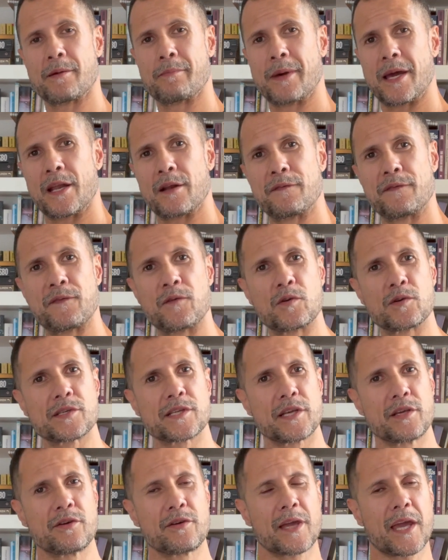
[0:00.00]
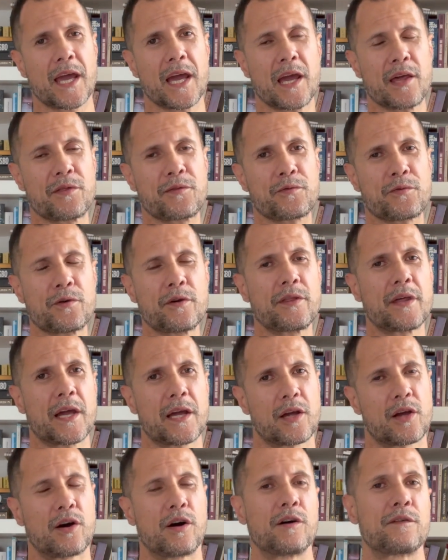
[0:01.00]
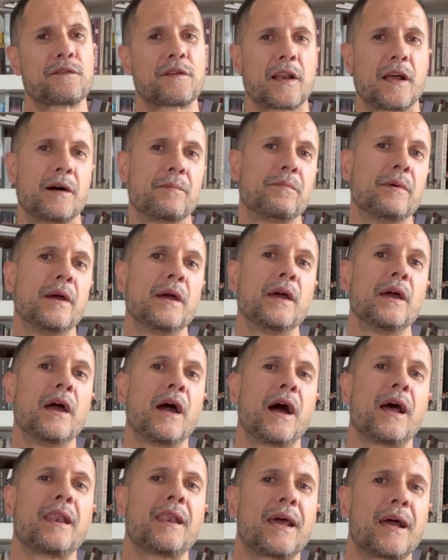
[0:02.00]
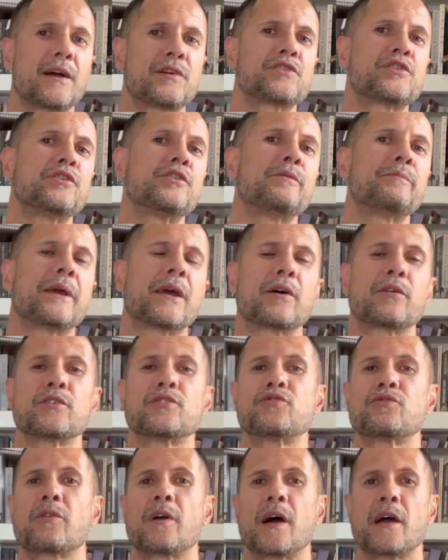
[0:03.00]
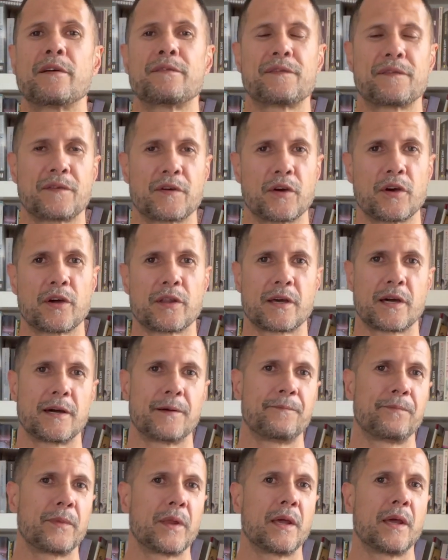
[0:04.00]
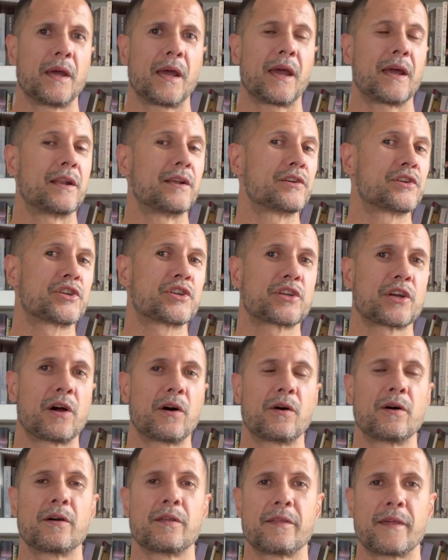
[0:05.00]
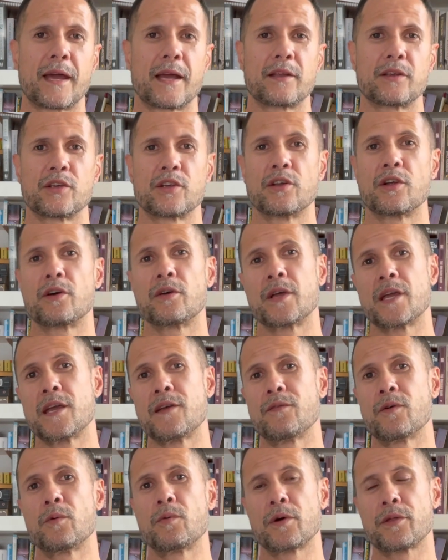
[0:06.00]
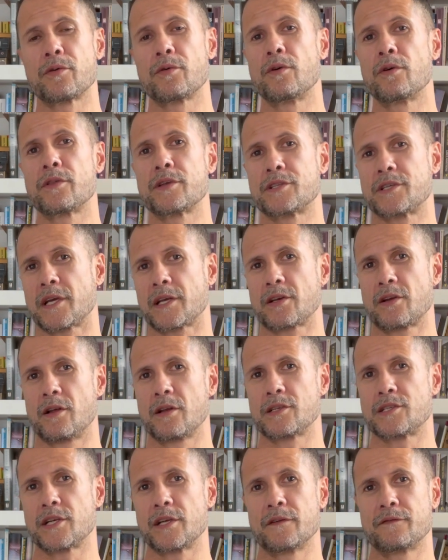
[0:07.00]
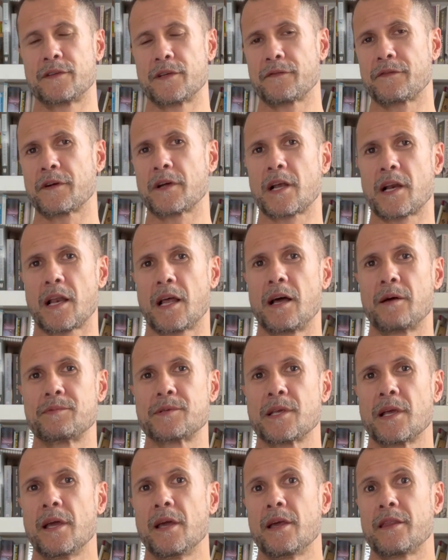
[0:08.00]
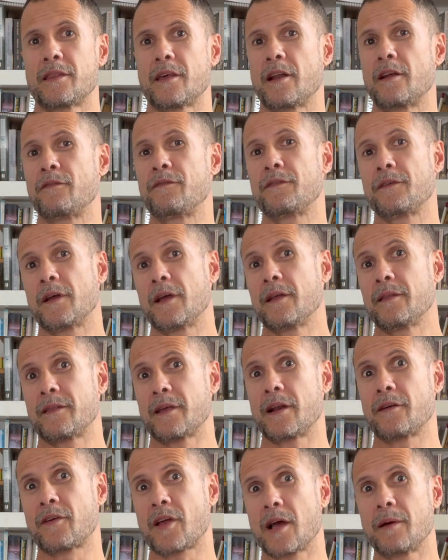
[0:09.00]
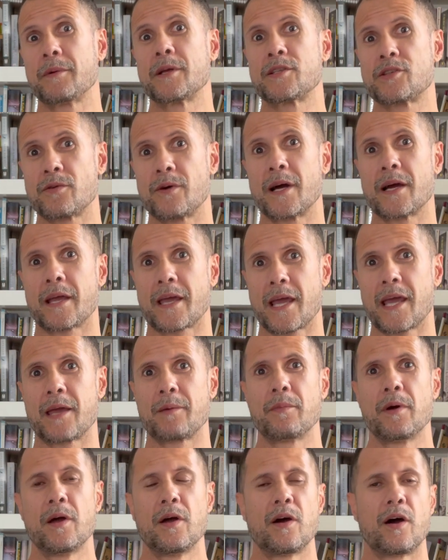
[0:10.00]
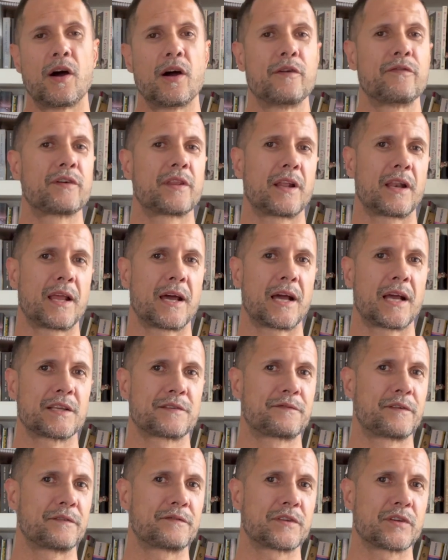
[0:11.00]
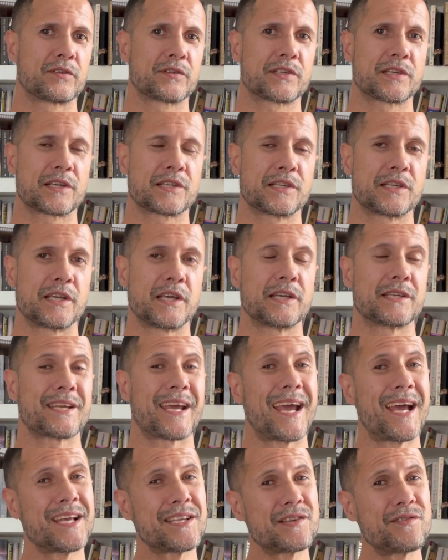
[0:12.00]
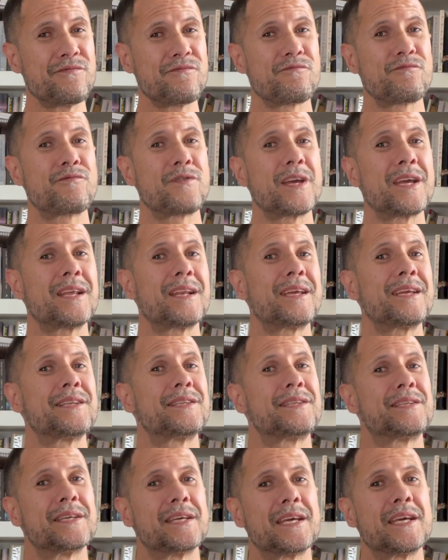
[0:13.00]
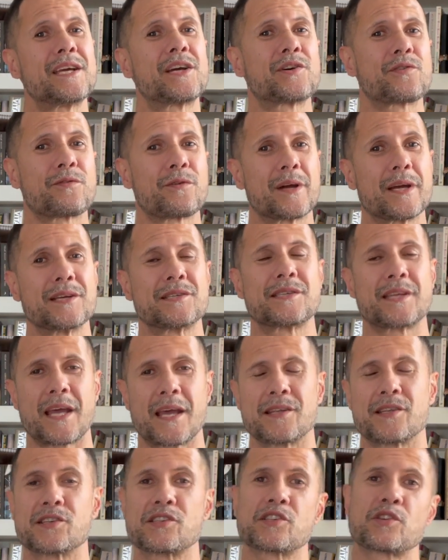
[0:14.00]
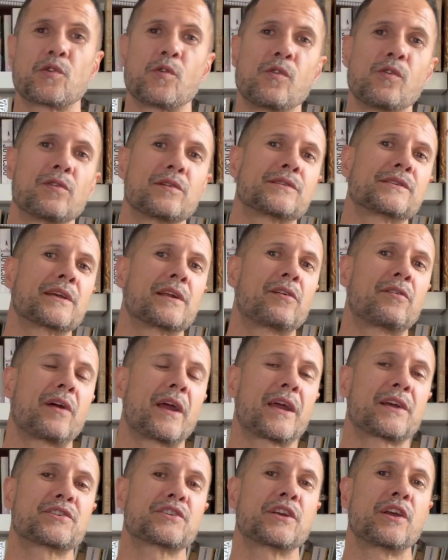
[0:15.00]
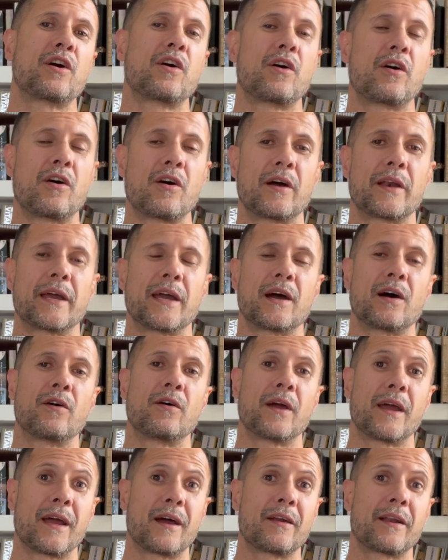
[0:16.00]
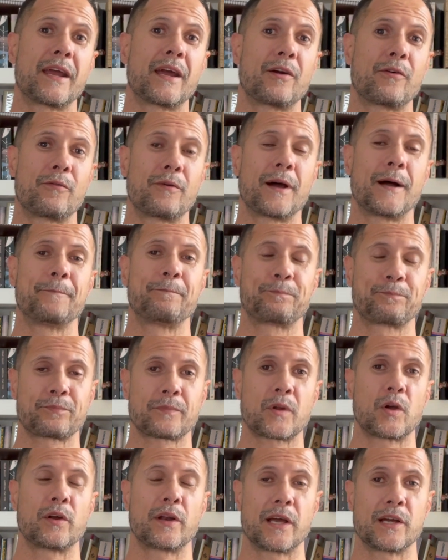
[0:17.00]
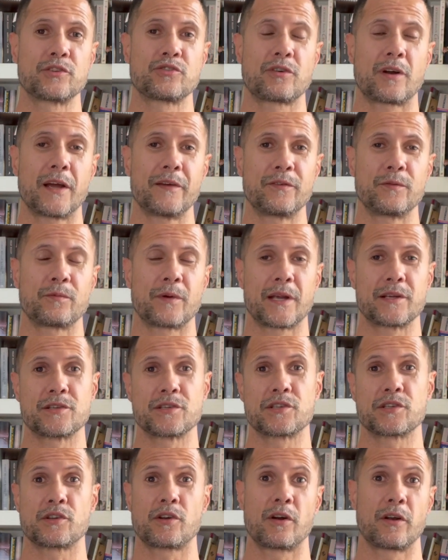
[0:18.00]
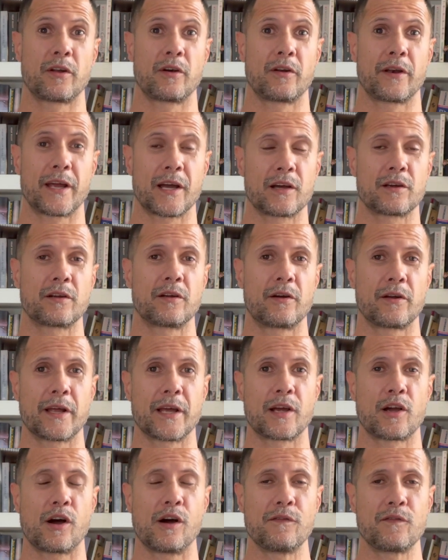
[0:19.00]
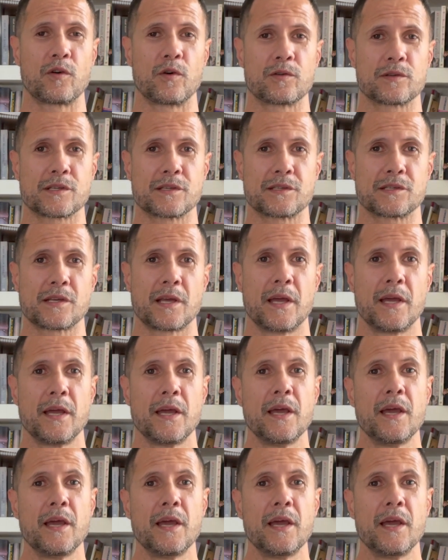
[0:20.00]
the amount of force that you can through that golf club allows you to be able to drive further. And it's shown that, you know, even with all the technology of different clubs that have come into our game over the last 50 or 60 years, hasn't really decreased the scores that are actually on our driving ranges and on our golf courses.